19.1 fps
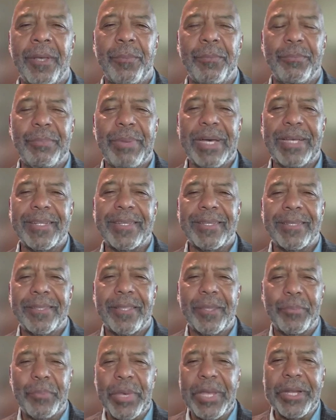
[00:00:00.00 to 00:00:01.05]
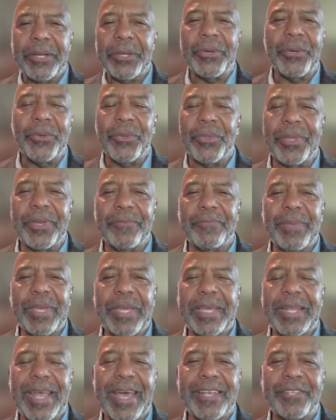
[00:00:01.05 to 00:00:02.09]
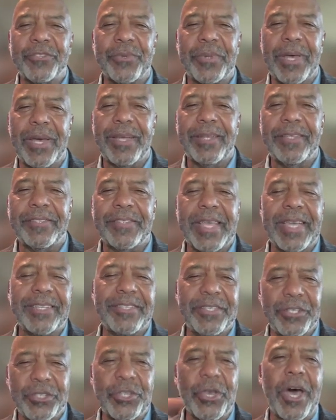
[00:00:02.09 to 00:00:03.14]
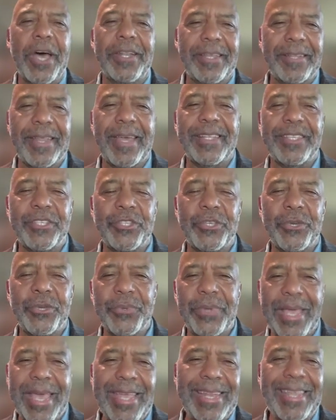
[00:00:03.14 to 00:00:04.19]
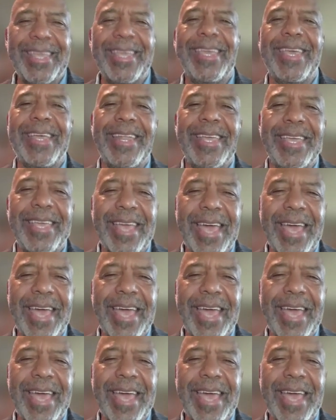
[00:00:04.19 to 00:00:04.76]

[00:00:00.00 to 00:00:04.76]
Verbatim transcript: But the pinnacle of being an astronaut is actually donning that suit and getting